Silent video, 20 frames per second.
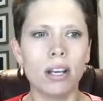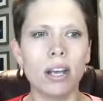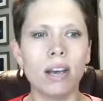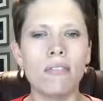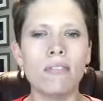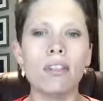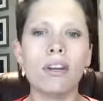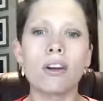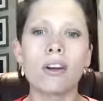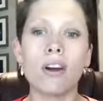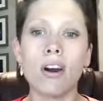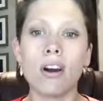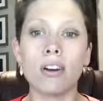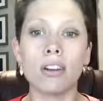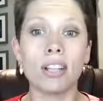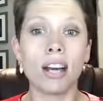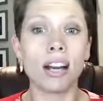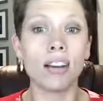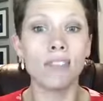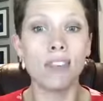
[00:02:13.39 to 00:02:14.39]
If there are a
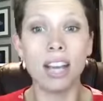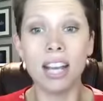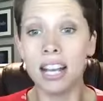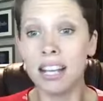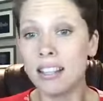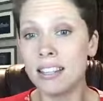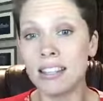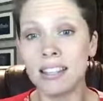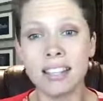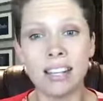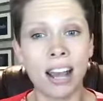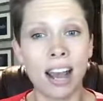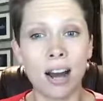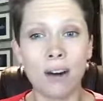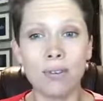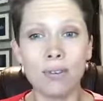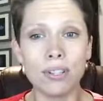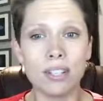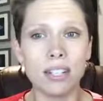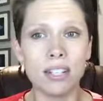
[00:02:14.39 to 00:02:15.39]
lot of ins and
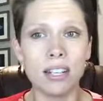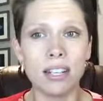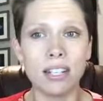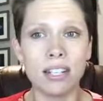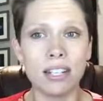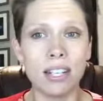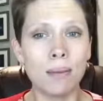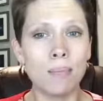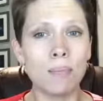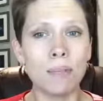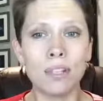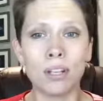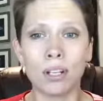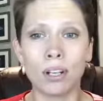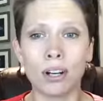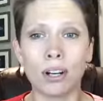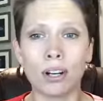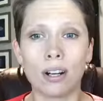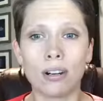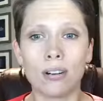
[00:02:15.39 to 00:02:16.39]
outs, dips and
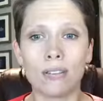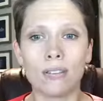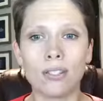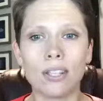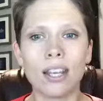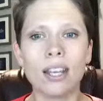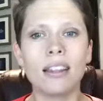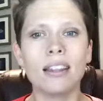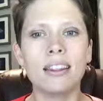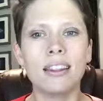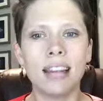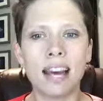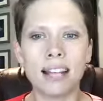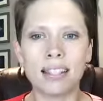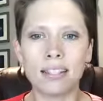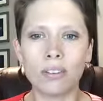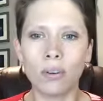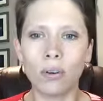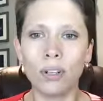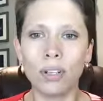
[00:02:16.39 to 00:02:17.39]
curves, that's
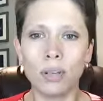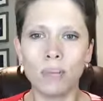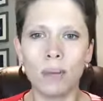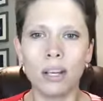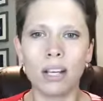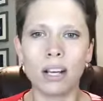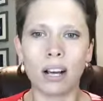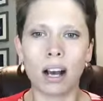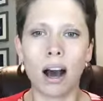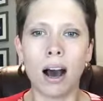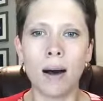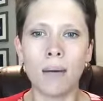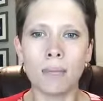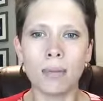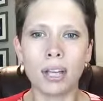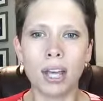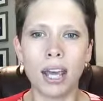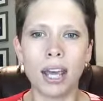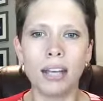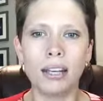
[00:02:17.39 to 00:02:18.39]
going to be a
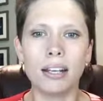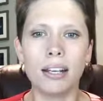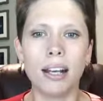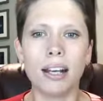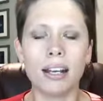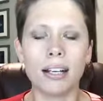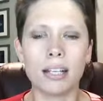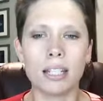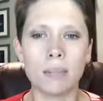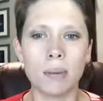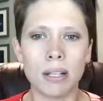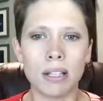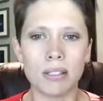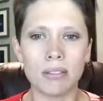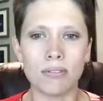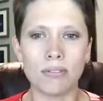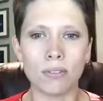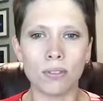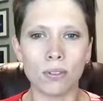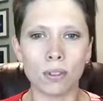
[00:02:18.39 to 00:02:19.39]
complicated and
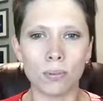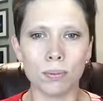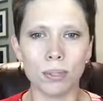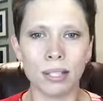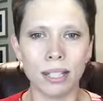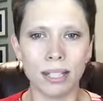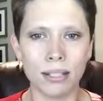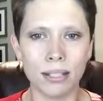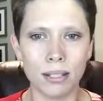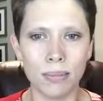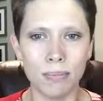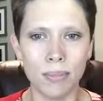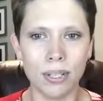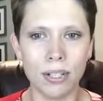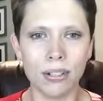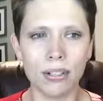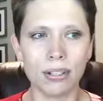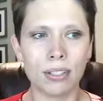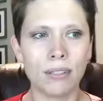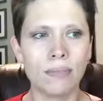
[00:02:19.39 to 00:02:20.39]
expensive floor plan to
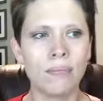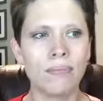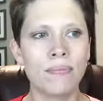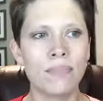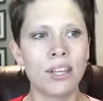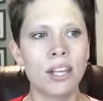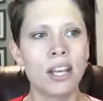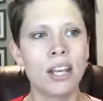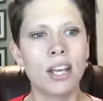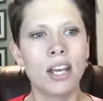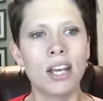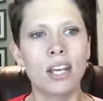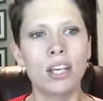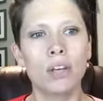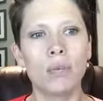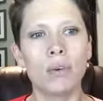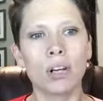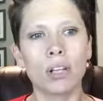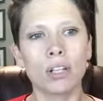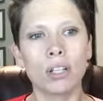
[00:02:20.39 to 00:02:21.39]
build. You
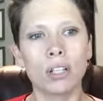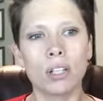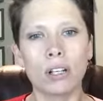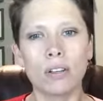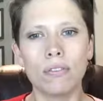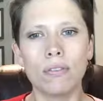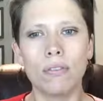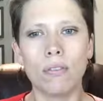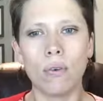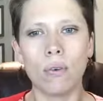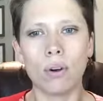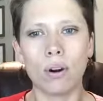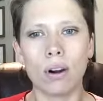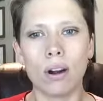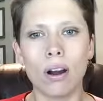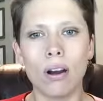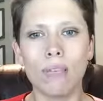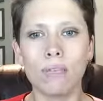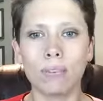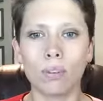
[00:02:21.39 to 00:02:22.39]
want to look for
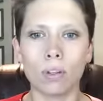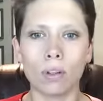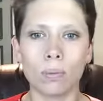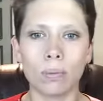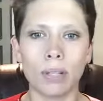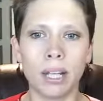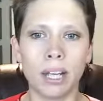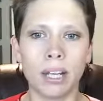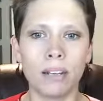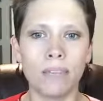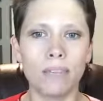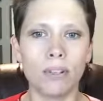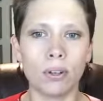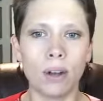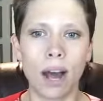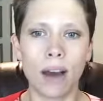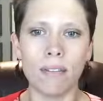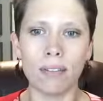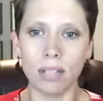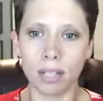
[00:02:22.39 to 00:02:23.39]
a floor plan if you
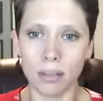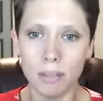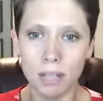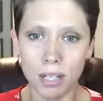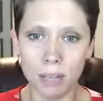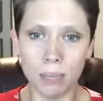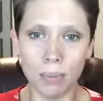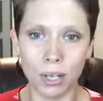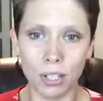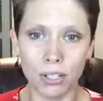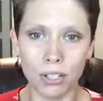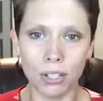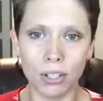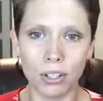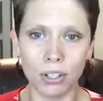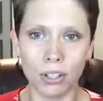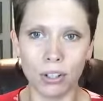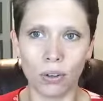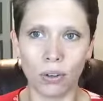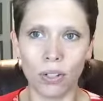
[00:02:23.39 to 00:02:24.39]
have a limited budget or
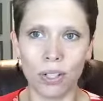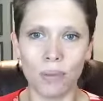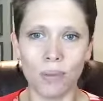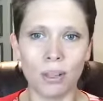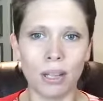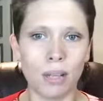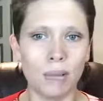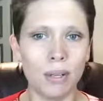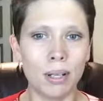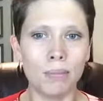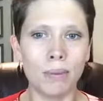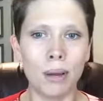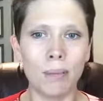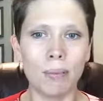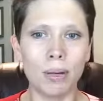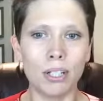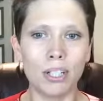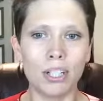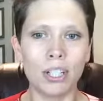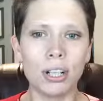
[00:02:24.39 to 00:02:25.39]
you're going to be limited by
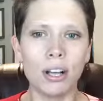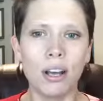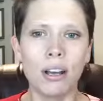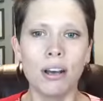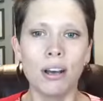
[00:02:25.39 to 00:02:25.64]
budget.